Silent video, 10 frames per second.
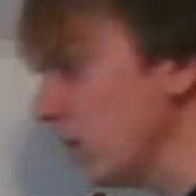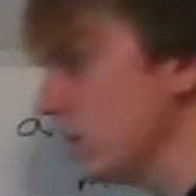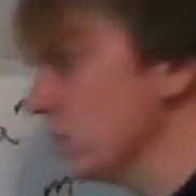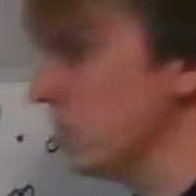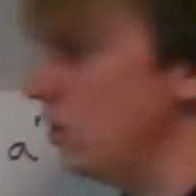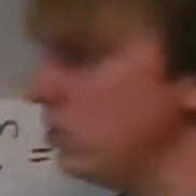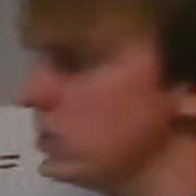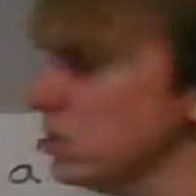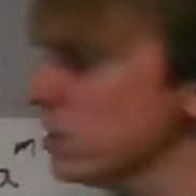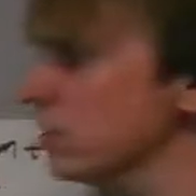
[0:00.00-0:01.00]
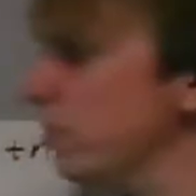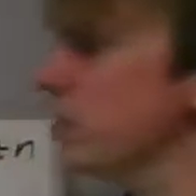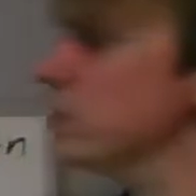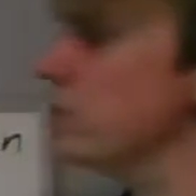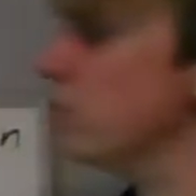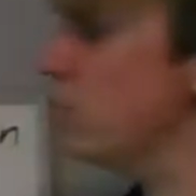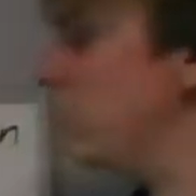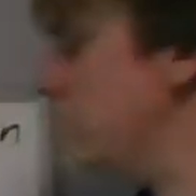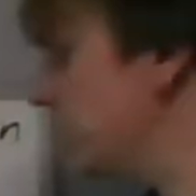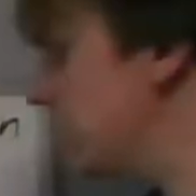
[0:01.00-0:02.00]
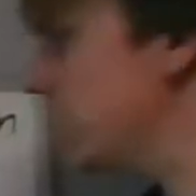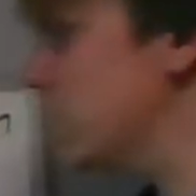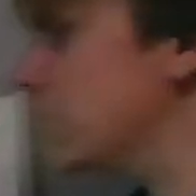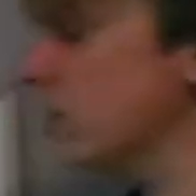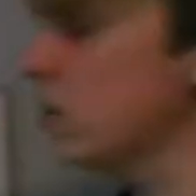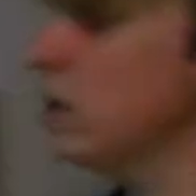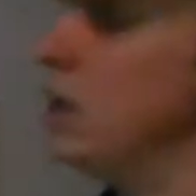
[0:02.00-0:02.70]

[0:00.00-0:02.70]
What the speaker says: So just to make sure we're not cheating here,